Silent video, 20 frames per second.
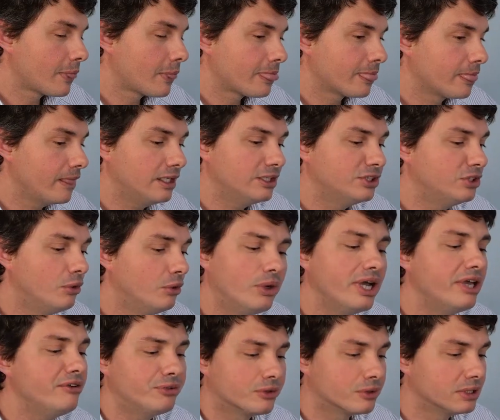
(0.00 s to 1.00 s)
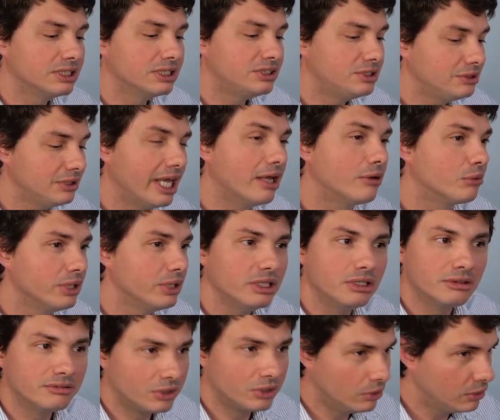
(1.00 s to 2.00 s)
There's no way for us to get rid
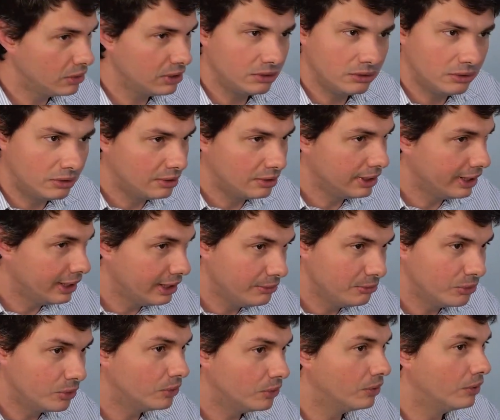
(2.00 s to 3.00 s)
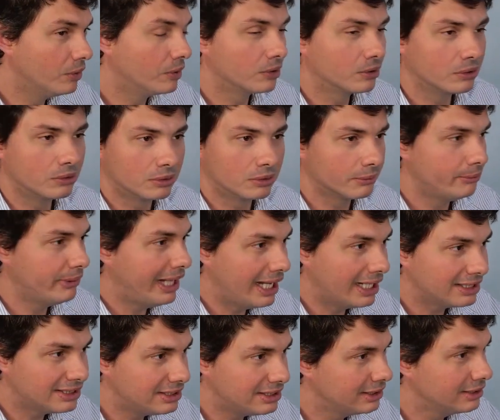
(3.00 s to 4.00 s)
of Coca-Cola anymore, or
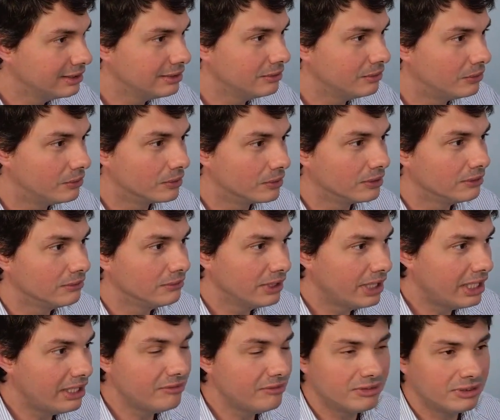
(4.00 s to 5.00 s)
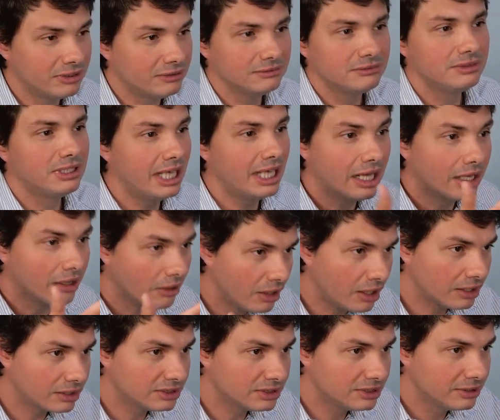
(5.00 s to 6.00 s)
pasta, or even
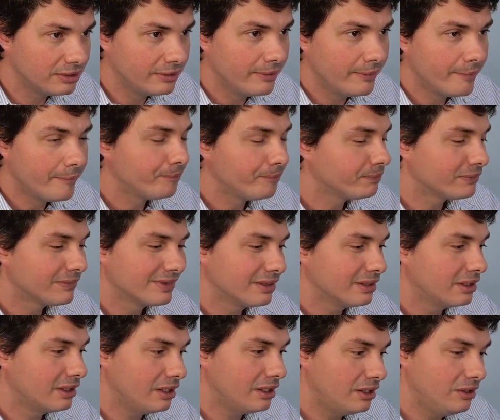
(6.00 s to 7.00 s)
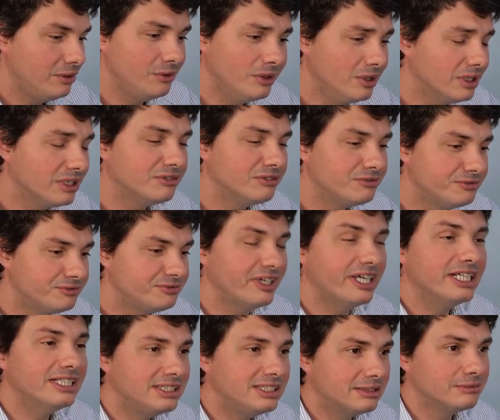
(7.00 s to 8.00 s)
Kellogg's. You're going to
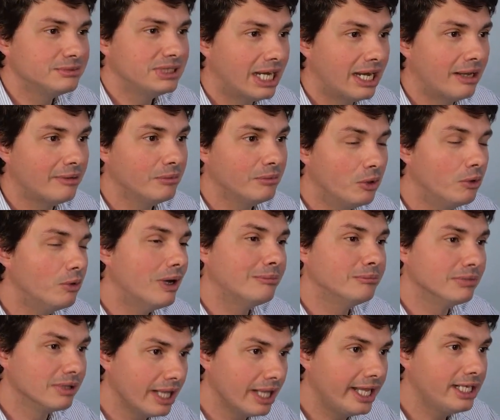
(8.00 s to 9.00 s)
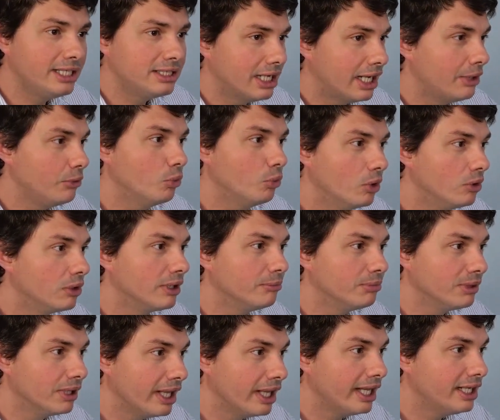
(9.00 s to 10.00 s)
face some time, I'm late. I woke up
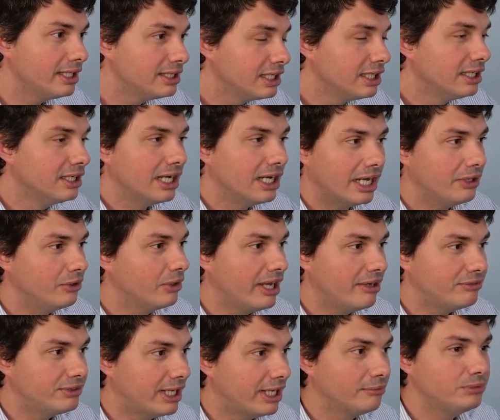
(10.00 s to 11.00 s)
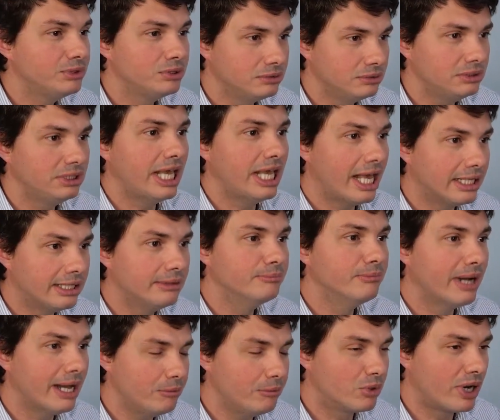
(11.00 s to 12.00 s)
late. I don't have time to get
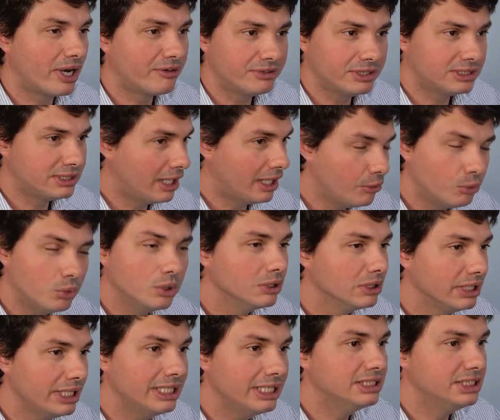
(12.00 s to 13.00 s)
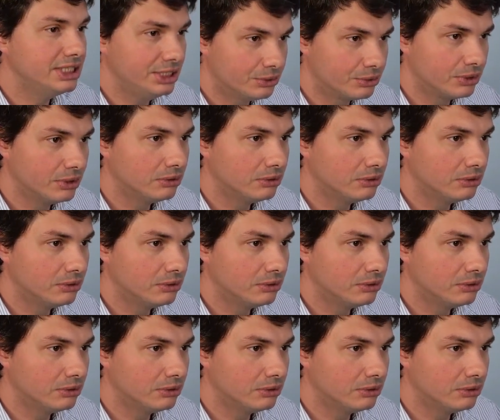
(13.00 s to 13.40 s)
my breakfast. I will eat cereal.